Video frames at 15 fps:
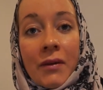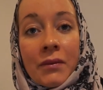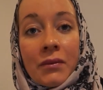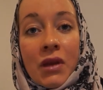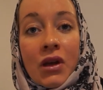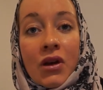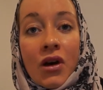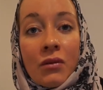
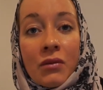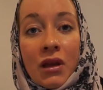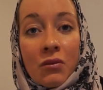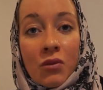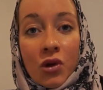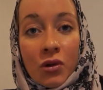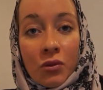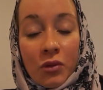becoming
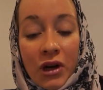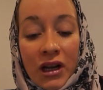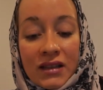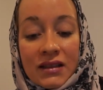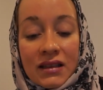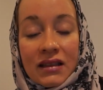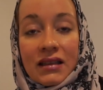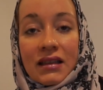more
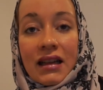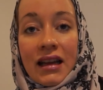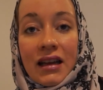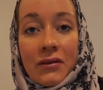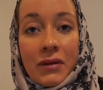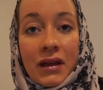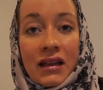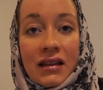present, like
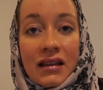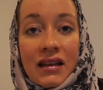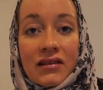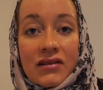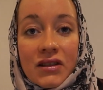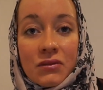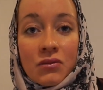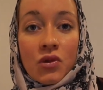when there
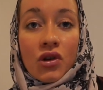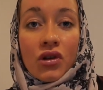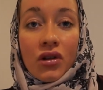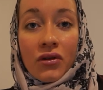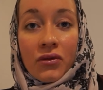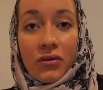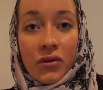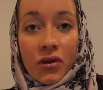is more
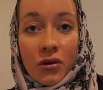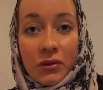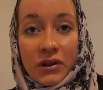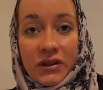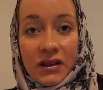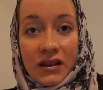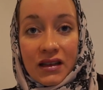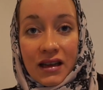
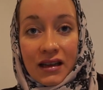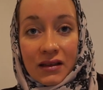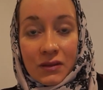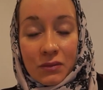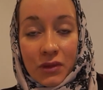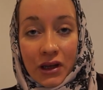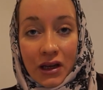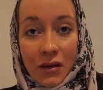conformity that
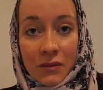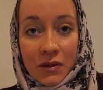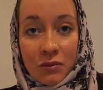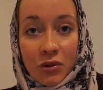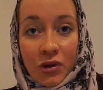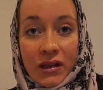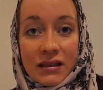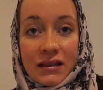becomes
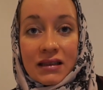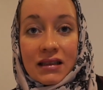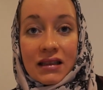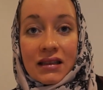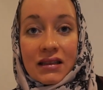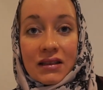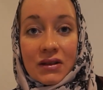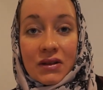present
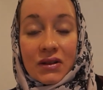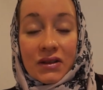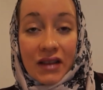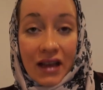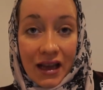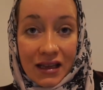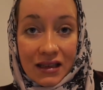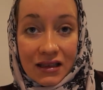in
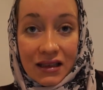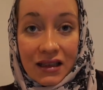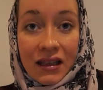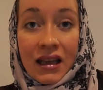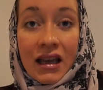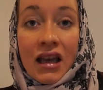society,